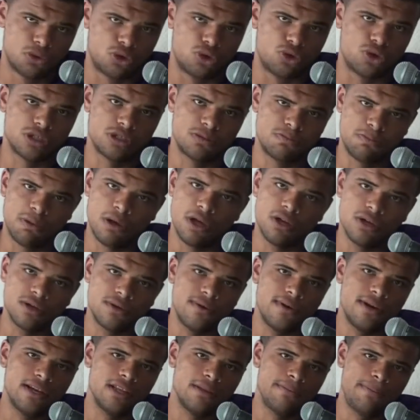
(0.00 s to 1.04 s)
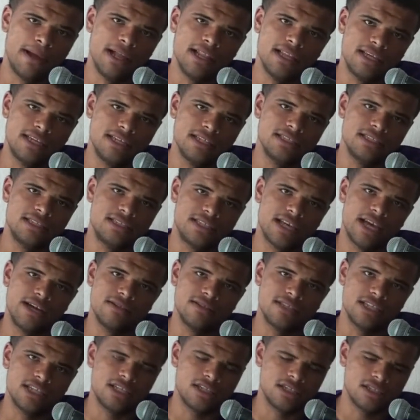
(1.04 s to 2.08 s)
Chris Paul going to the Pelicans
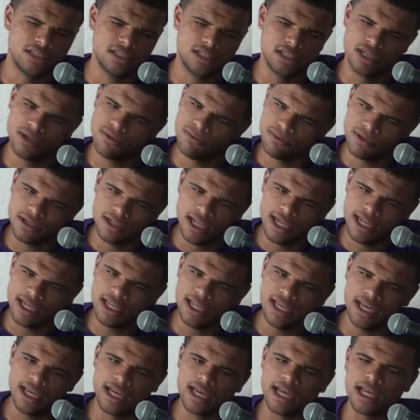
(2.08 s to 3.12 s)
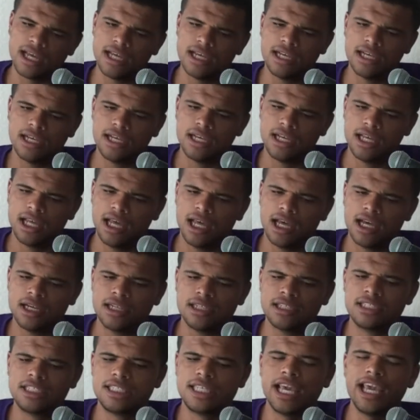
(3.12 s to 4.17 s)
sounds like a real idea.
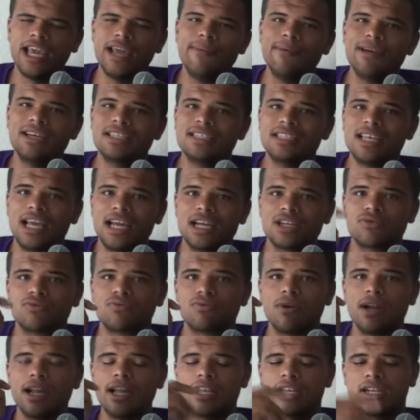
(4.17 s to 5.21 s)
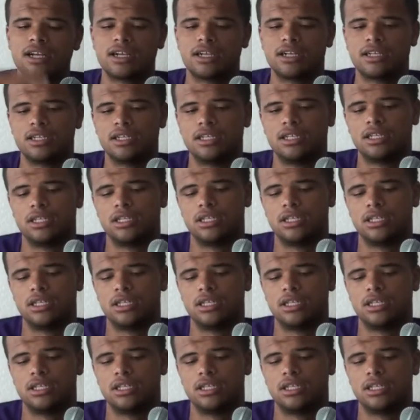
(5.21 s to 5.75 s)
Same exact writer.